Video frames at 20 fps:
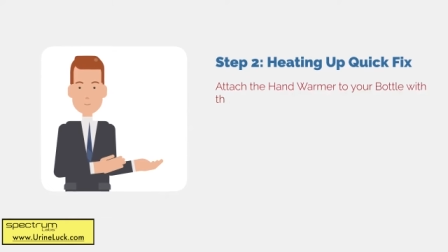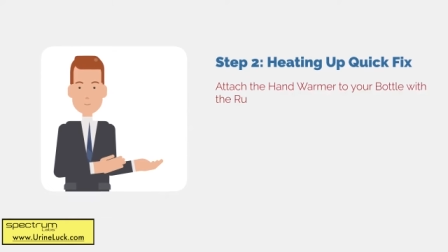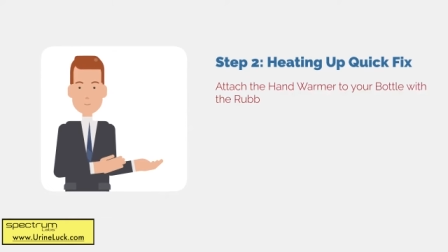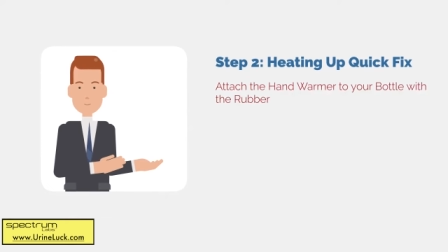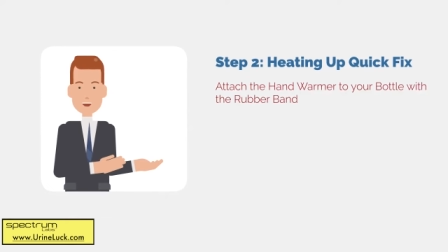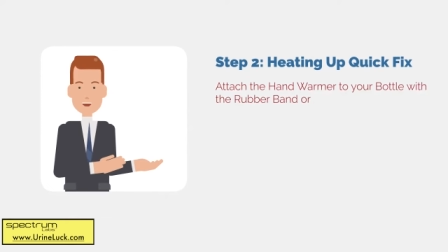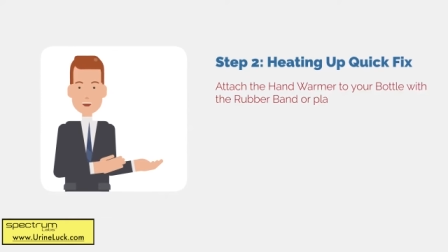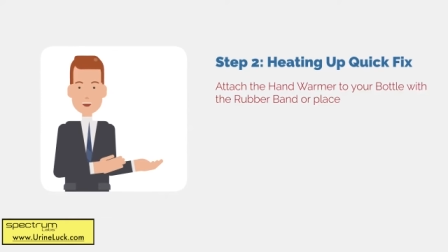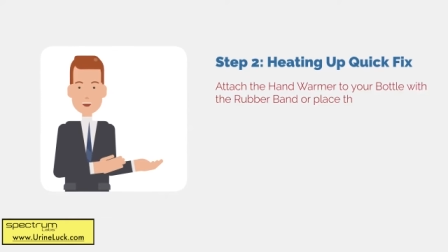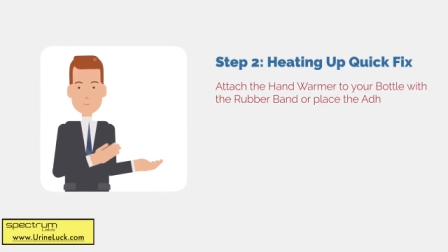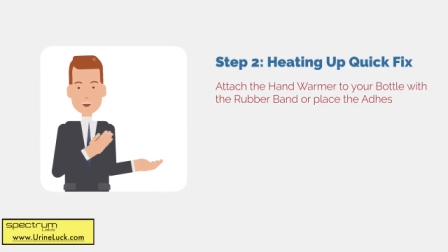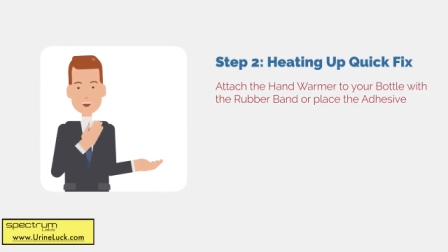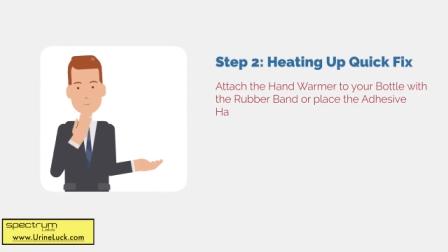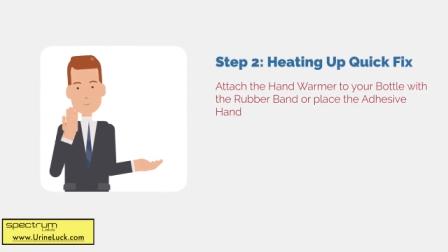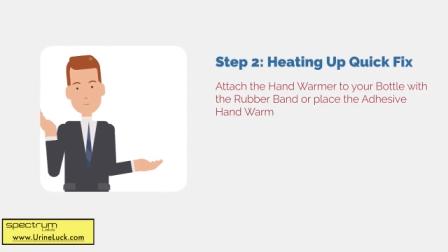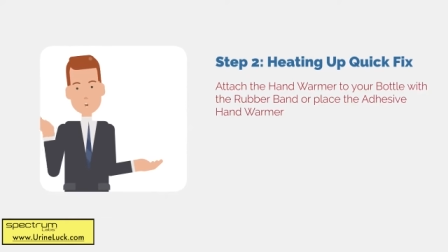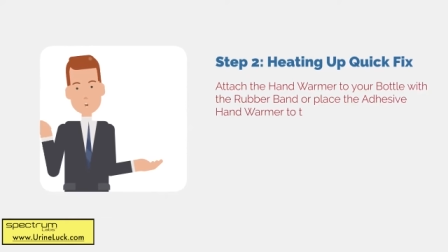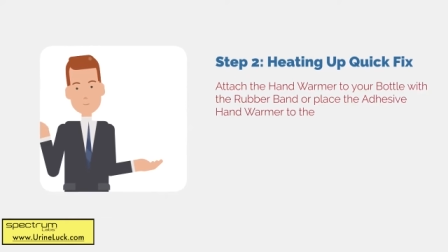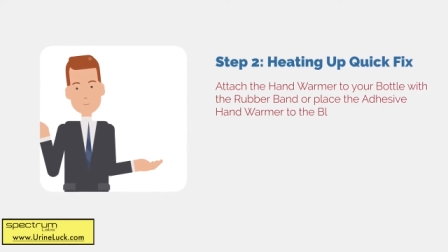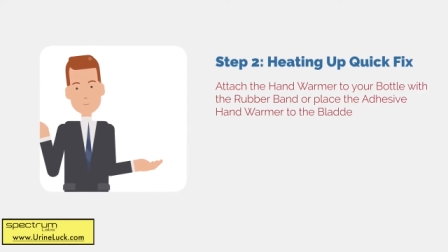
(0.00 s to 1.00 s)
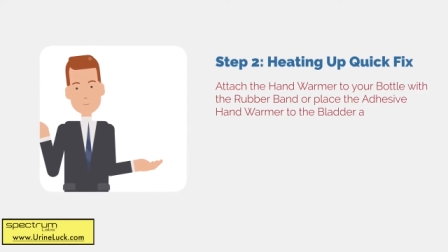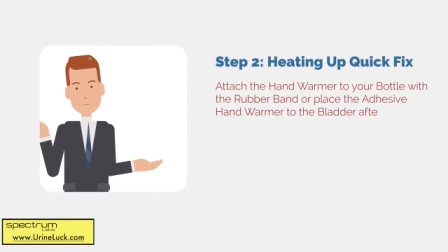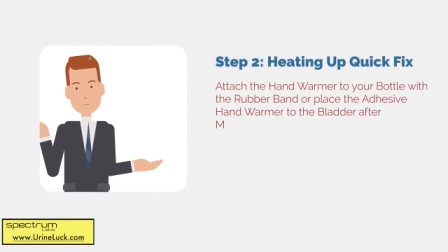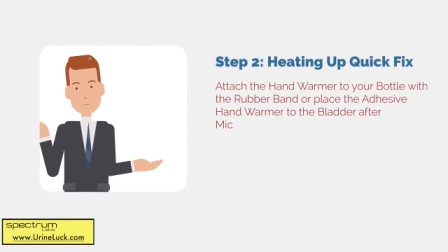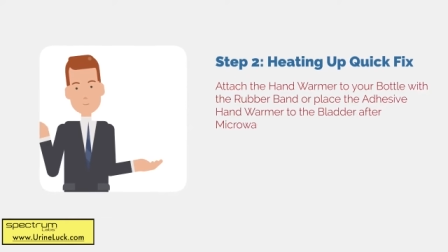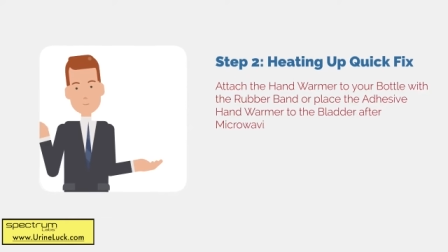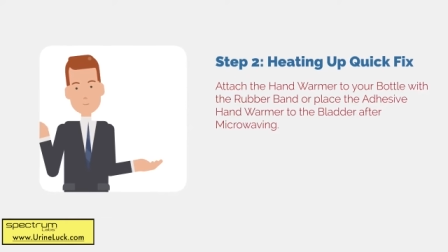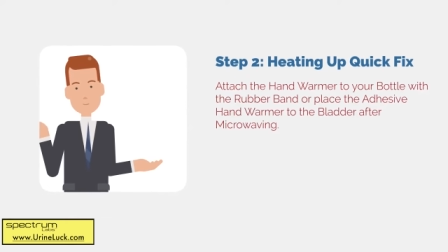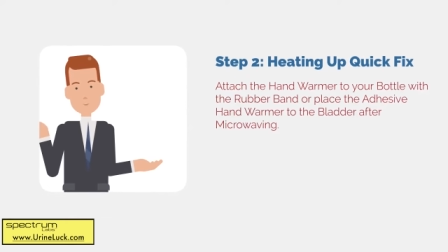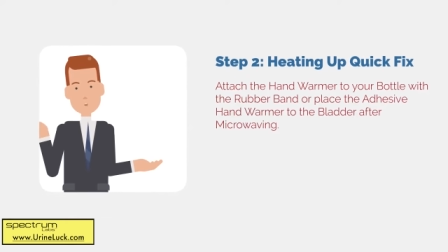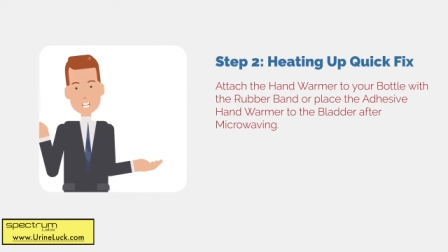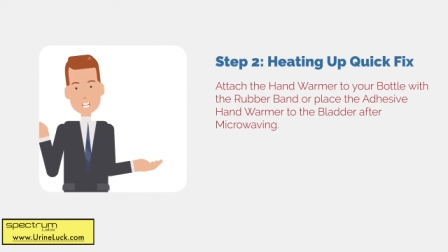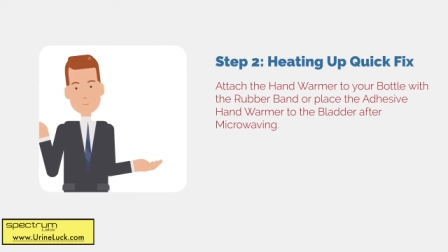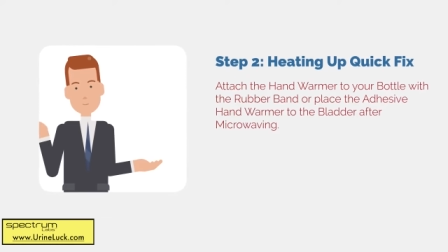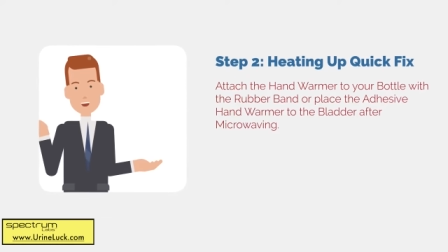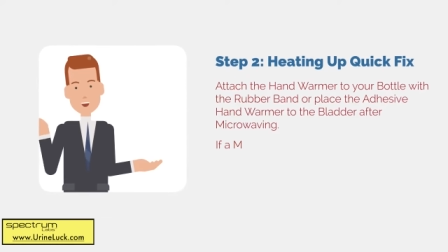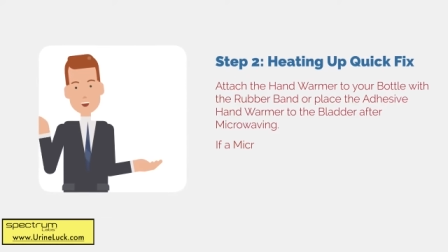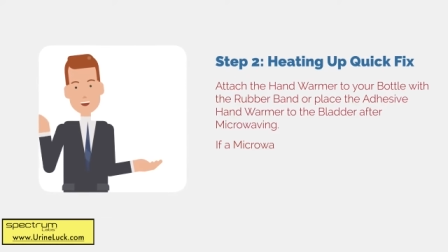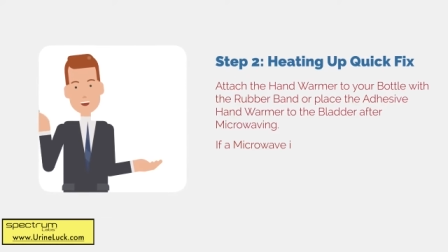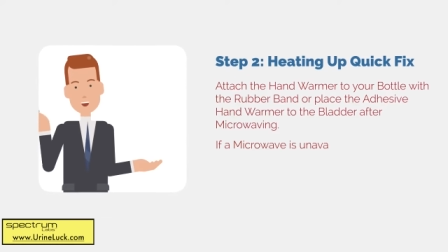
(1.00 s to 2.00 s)
is heating your quick fix. Loosen
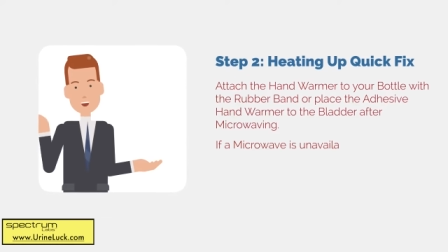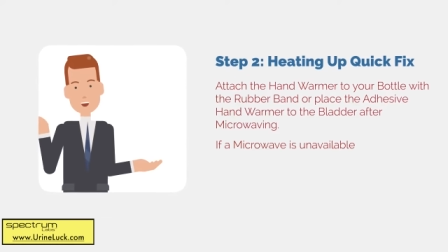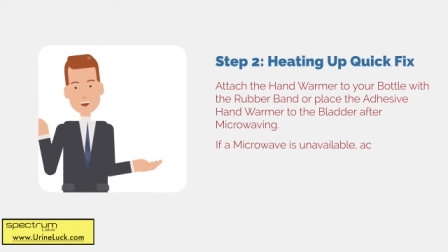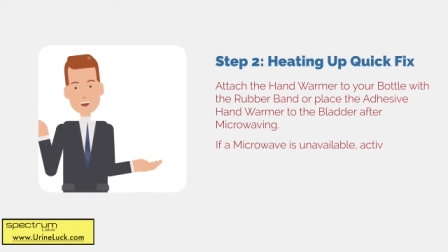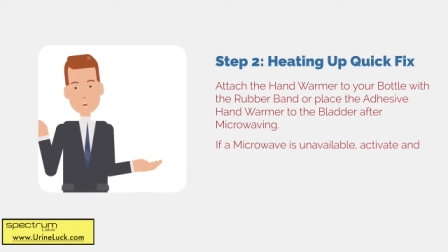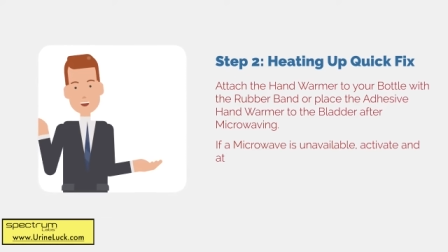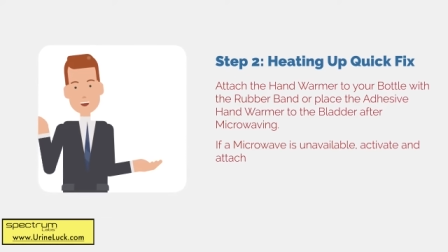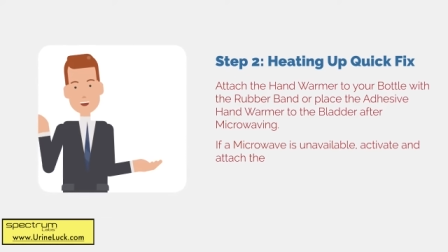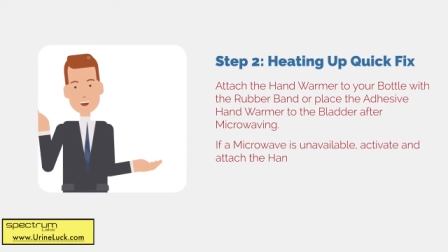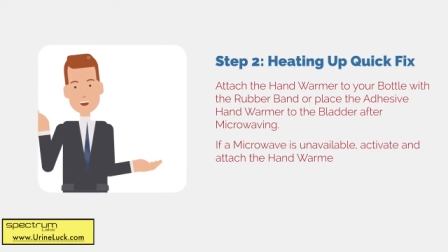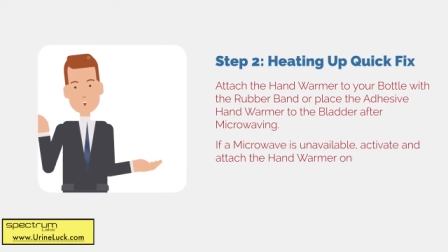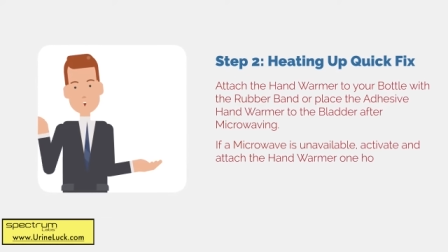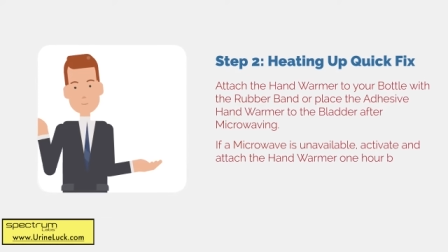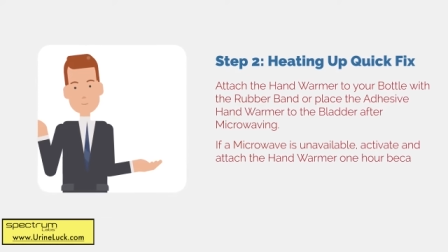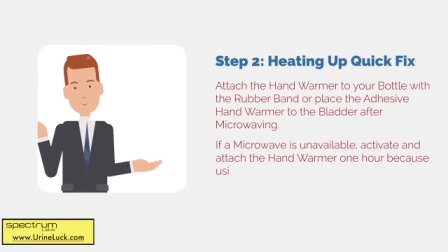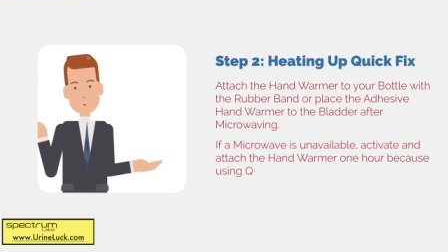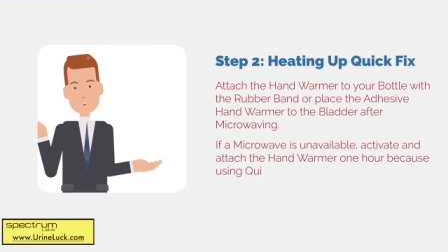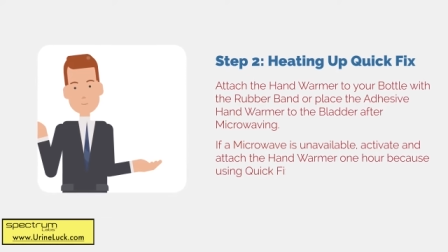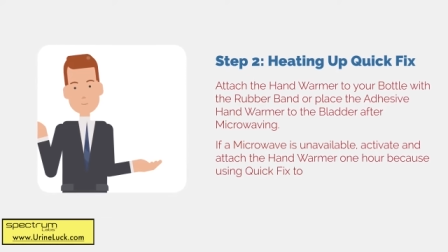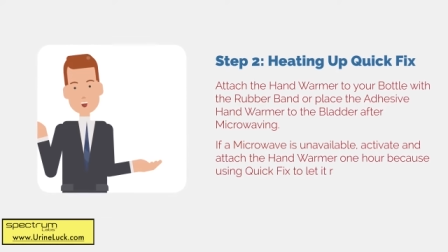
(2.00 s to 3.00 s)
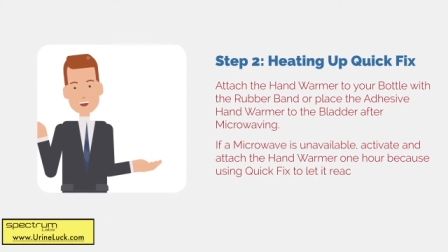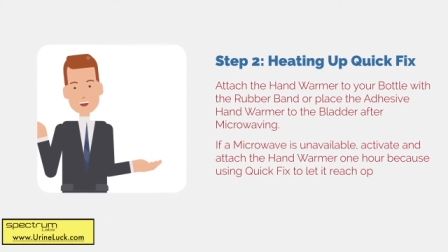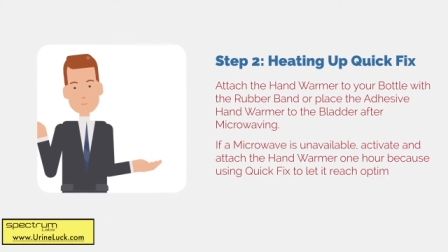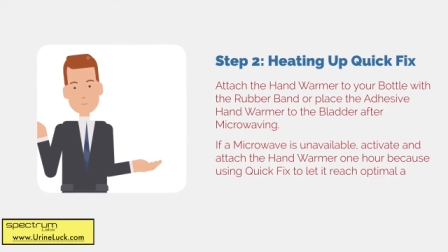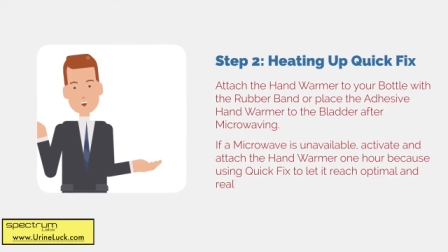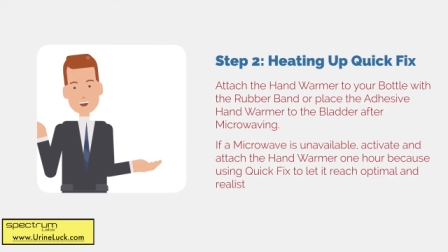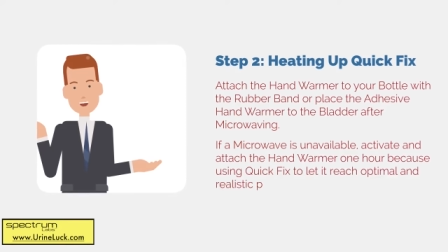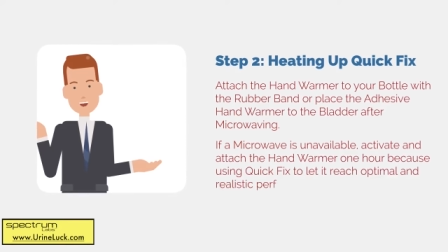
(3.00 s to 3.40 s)
the lid on the bottle and place it in the